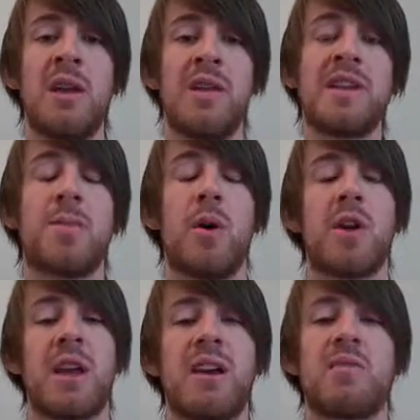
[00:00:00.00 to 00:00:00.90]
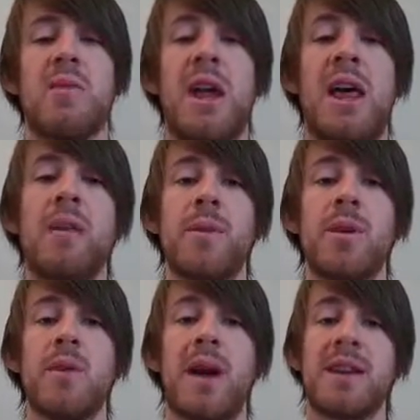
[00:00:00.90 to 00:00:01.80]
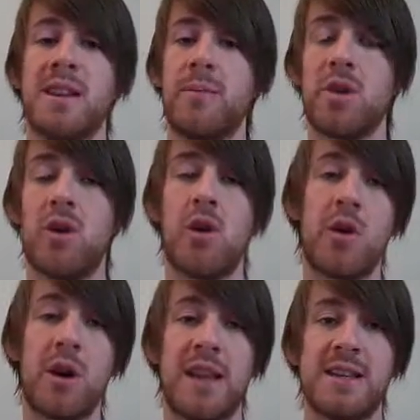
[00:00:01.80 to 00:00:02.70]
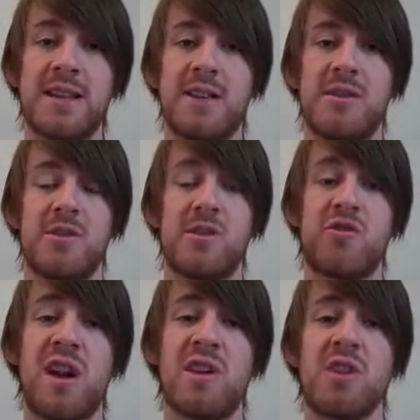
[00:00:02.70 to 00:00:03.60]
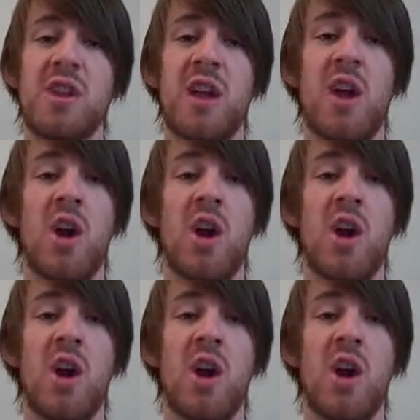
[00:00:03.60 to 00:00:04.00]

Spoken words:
This podcast will help you examine your organisation's strategy,